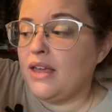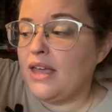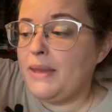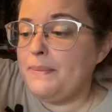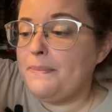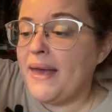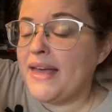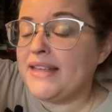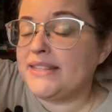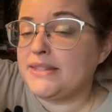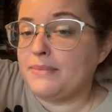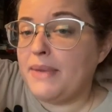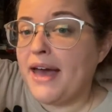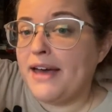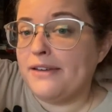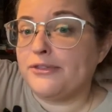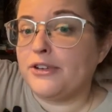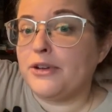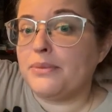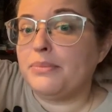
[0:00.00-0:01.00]
a mess
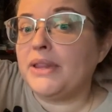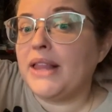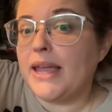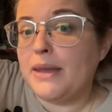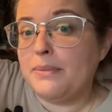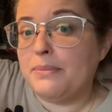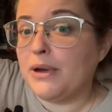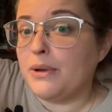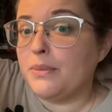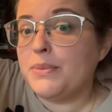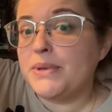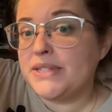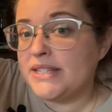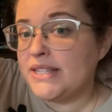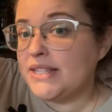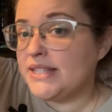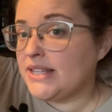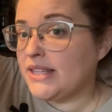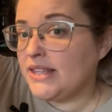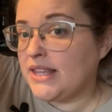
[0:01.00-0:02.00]
mat for play
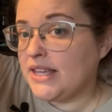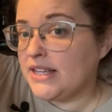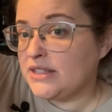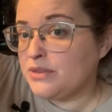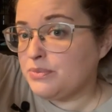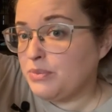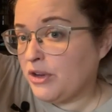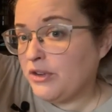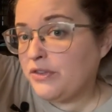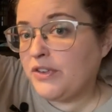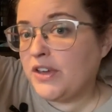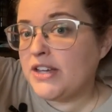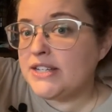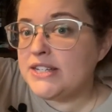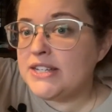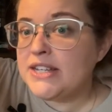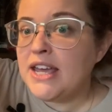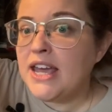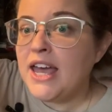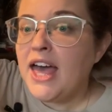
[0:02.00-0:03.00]
purposes. I think it's
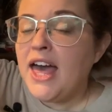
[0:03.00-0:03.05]
perfect.